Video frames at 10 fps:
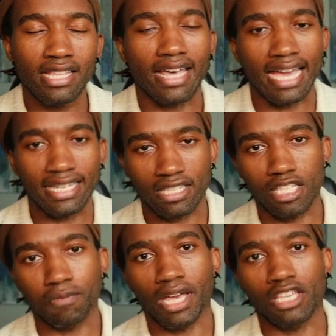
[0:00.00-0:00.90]
The ad text
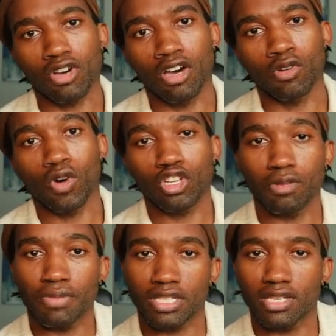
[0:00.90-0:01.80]
is based on what
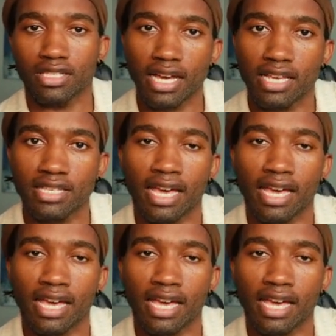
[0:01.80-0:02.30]
your business does